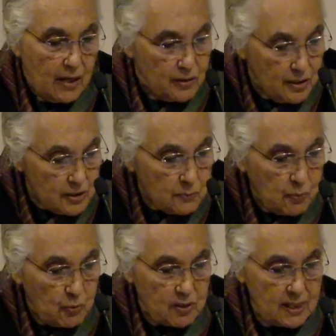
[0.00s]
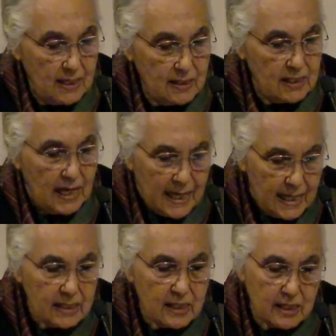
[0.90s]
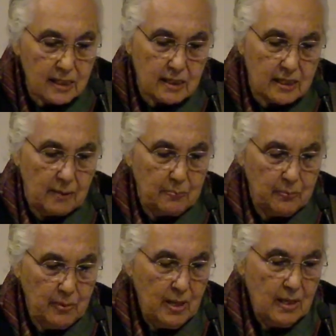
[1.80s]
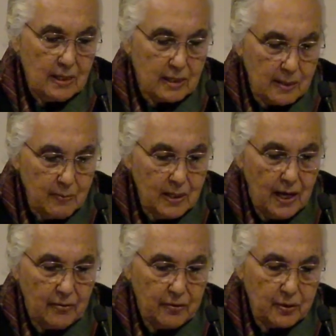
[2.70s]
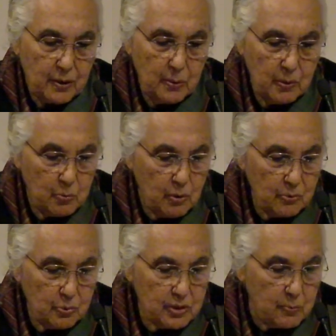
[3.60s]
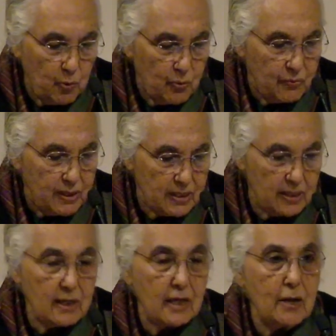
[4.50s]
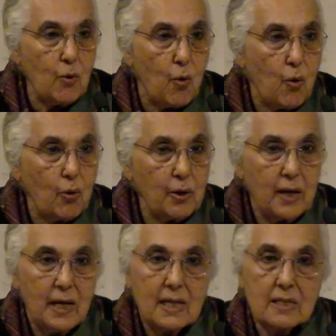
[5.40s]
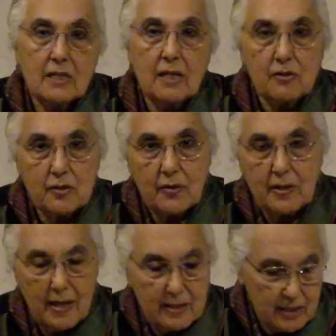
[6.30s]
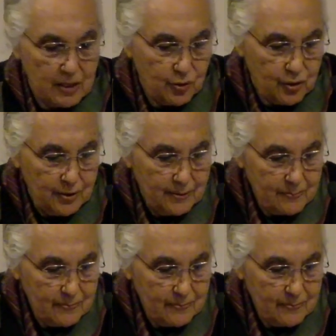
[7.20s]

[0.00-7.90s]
this process hints at some similarity with what was more recently called Sanskritization.